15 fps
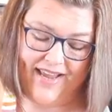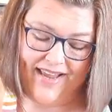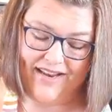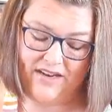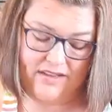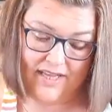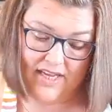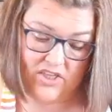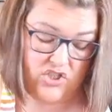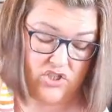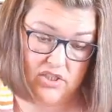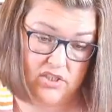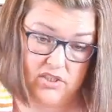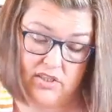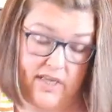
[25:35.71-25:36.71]
And
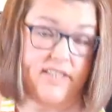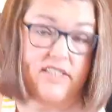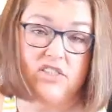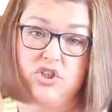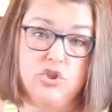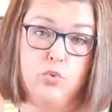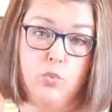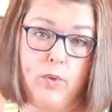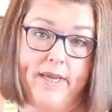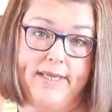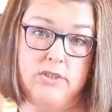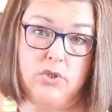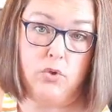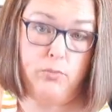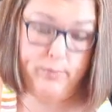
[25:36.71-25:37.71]
it's just the way
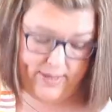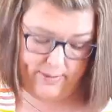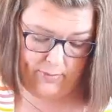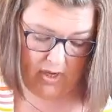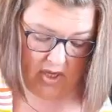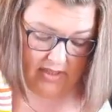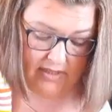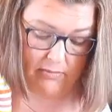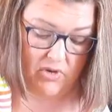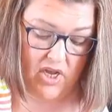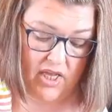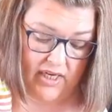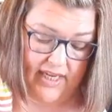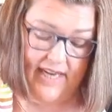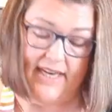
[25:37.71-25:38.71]
it's going to be because I'm
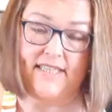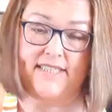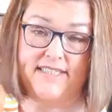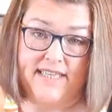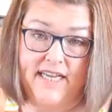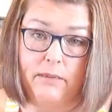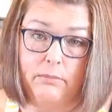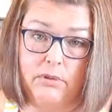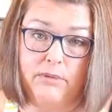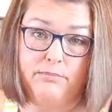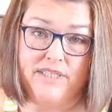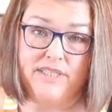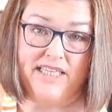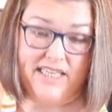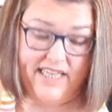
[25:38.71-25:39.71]
not letting it set up
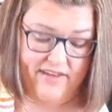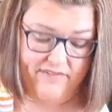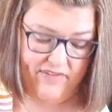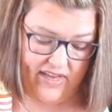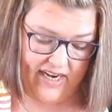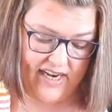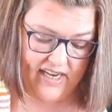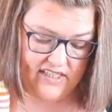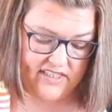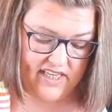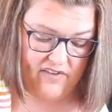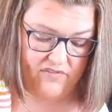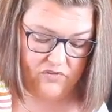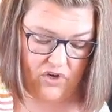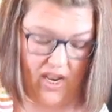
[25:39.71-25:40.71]
completely. If I let it
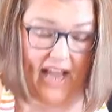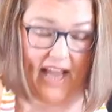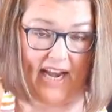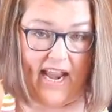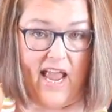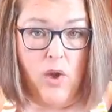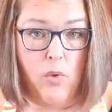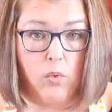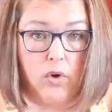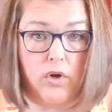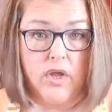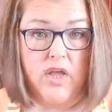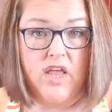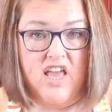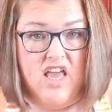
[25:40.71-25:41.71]
set for like an
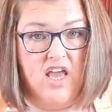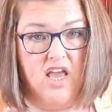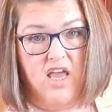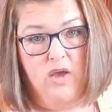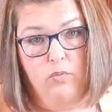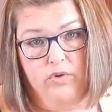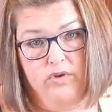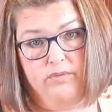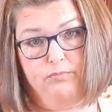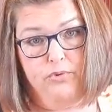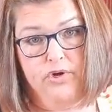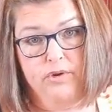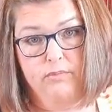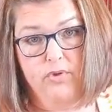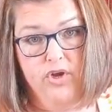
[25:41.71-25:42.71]
hour, it would
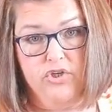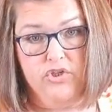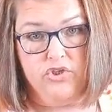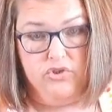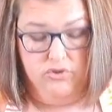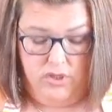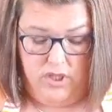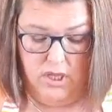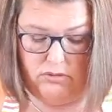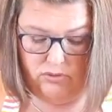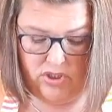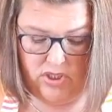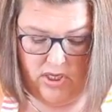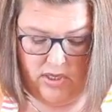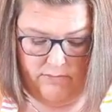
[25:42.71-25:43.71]
pretty much
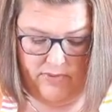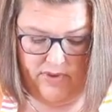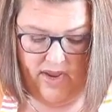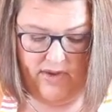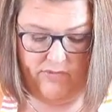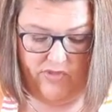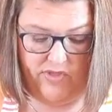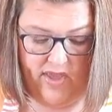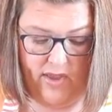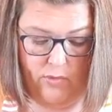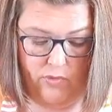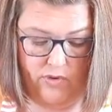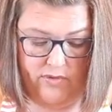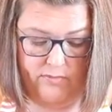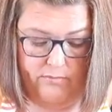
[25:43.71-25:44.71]
close up.
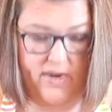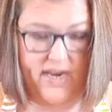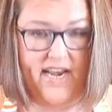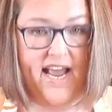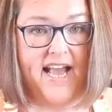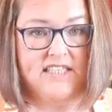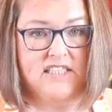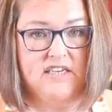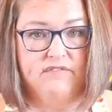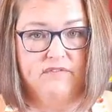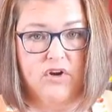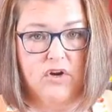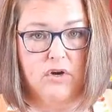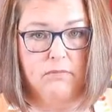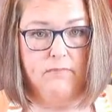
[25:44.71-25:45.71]
Everything would be nice and
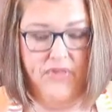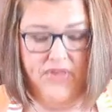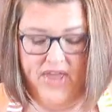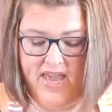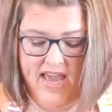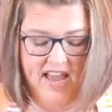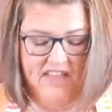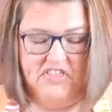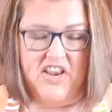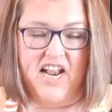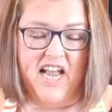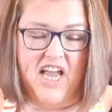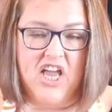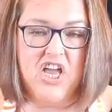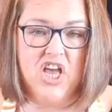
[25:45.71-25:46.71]
firm. And then I
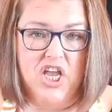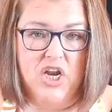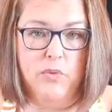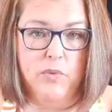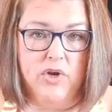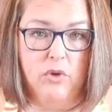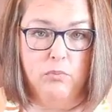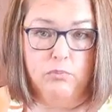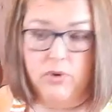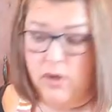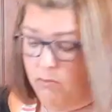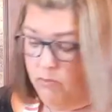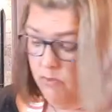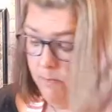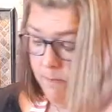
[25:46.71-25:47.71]
could cut it with no
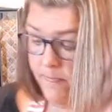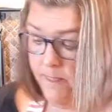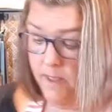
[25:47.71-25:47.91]
problem.